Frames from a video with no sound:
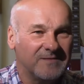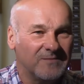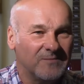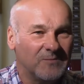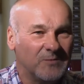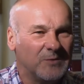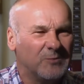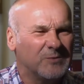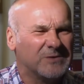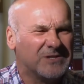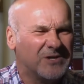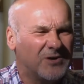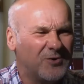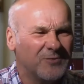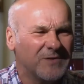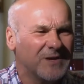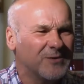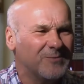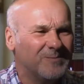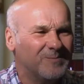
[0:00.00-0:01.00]
we were
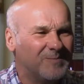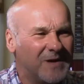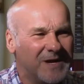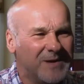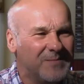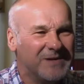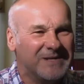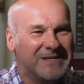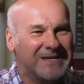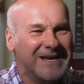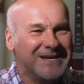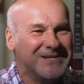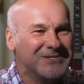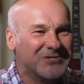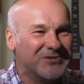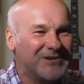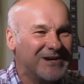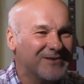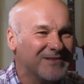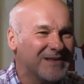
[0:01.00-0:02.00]
told there may be
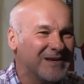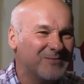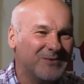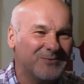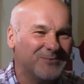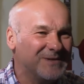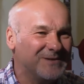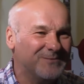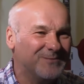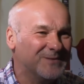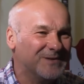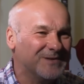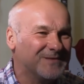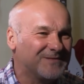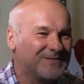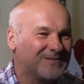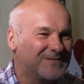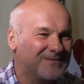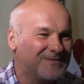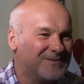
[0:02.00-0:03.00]
danger out there, but we
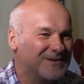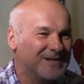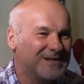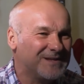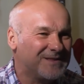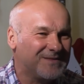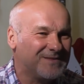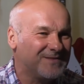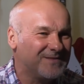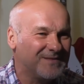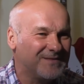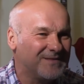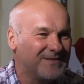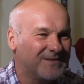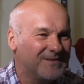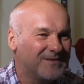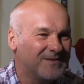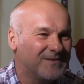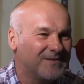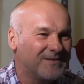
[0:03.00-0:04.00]
weren't really
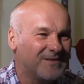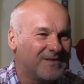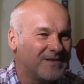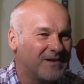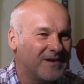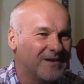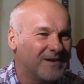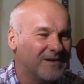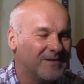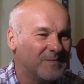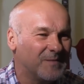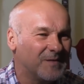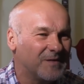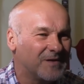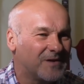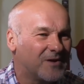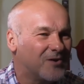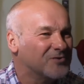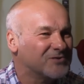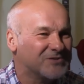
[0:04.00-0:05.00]
um,
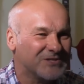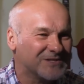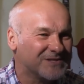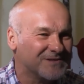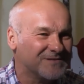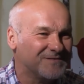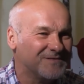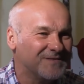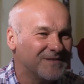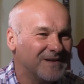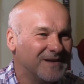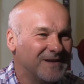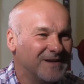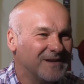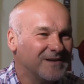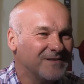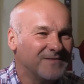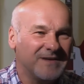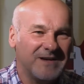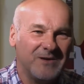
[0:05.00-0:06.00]
conscious of,
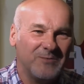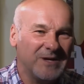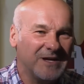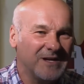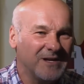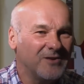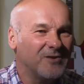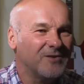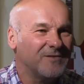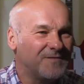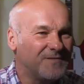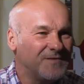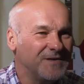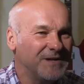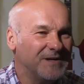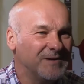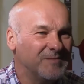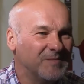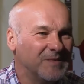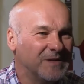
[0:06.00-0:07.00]
of that. We had a lot of
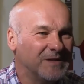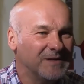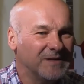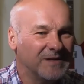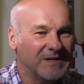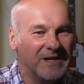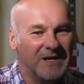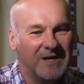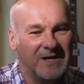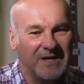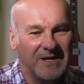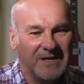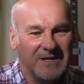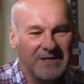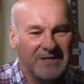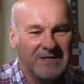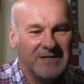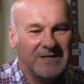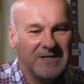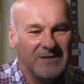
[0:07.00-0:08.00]
freedom, and uh,
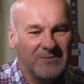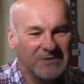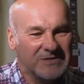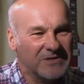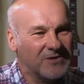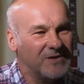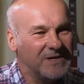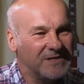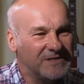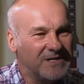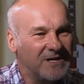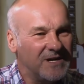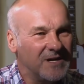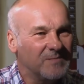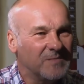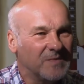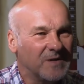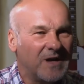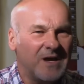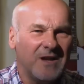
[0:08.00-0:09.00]
it was a great
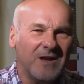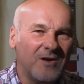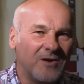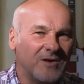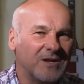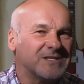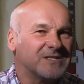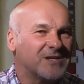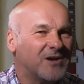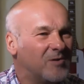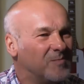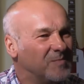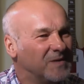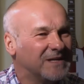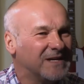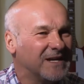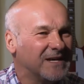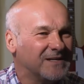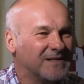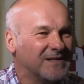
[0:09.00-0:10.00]
time. A lot less
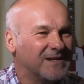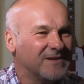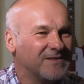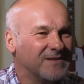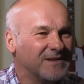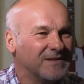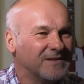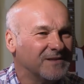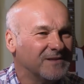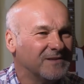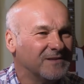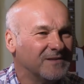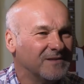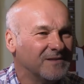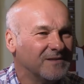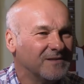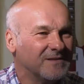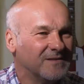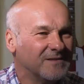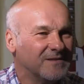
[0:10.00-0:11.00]
complicated, I think, than
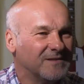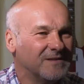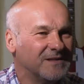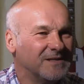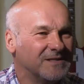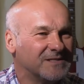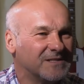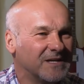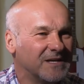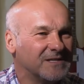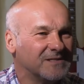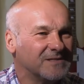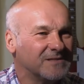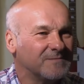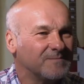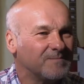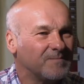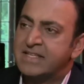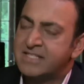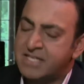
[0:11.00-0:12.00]
than these days.
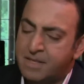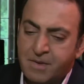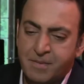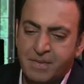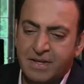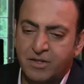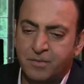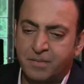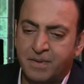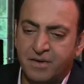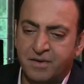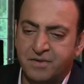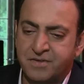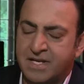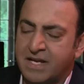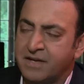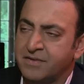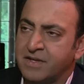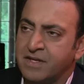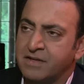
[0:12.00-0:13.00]
Tell me about your parents,
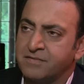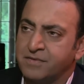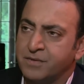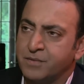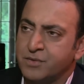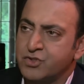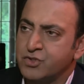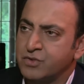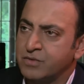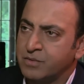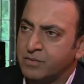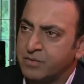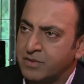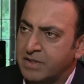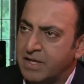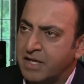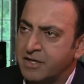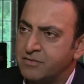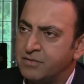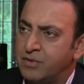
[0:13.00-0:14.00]
how they influenced you, the, the
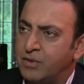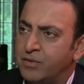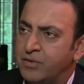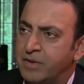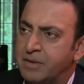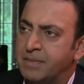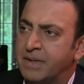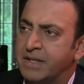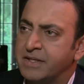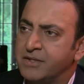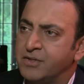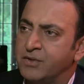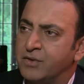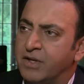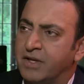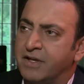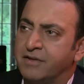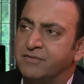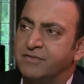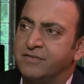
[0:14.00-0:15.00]
kind of role they played in your
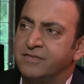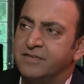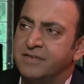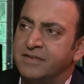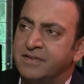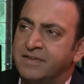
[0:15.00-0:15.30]
life.